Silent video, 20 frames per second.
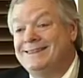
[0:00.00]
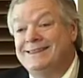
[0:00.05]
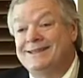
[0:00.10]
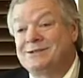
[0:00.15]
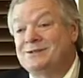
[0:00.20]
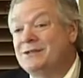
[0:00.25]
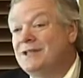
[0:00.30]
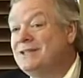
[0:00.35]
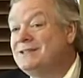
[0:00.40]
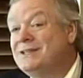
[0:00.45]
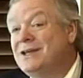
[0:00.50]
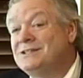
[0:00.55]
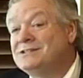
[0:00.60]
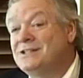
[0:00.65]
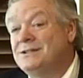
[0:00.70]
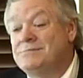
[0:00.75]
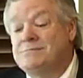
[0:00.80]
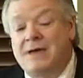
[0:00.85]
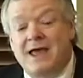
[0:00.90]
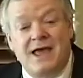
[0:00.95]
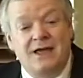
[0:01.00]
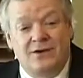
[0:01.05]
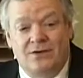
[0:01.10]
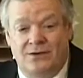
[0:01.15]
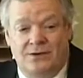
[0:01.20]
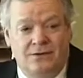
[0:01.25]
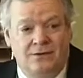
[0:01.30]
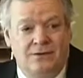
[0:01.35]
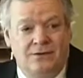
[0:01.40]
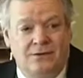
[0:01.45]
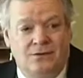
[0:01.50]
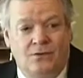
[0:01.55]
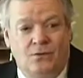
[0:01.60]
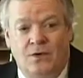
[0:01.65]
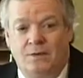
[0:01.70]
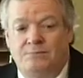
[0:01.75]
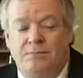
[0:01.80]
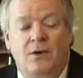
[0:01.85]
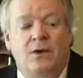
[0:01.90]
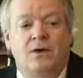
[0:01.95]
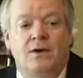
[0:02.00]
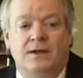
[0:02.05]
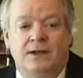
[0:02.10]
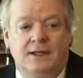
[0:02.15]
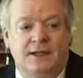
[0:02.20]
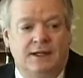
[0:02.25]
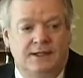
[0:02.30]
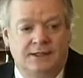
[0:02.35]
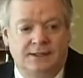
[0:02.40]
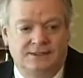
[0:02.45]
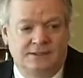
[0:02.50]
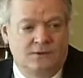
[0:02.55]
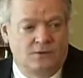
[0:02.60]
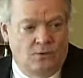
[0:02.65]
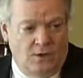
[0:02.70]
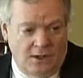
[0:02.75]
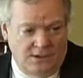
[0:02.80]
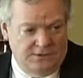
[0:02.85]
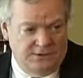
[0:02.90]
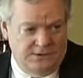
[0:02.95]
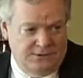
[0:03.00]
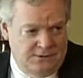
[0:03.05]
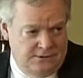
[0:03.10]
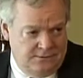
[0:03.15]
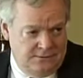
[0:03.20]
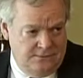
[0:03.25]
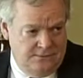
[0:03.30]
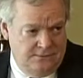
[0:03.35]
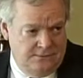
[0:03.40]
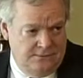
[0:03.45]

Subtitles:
it doesn't matter what party is in Washington.